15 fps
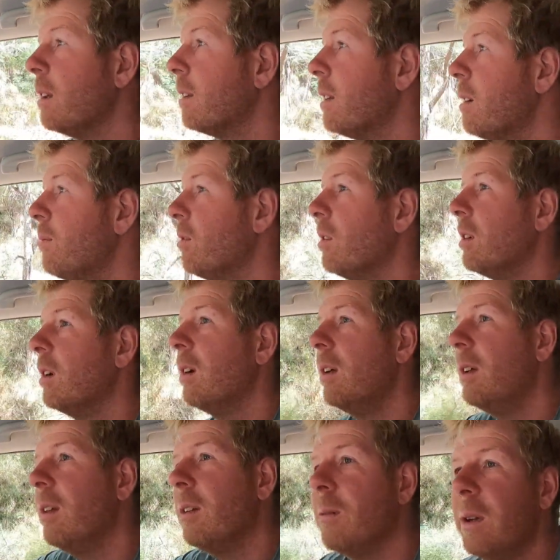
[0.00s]
except for
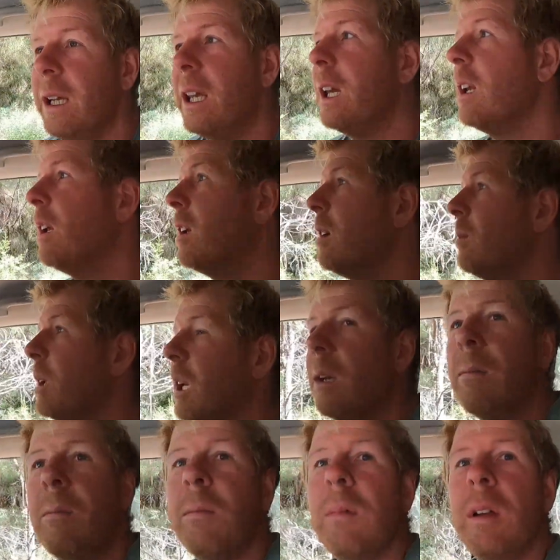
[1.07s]
the weekend coming up.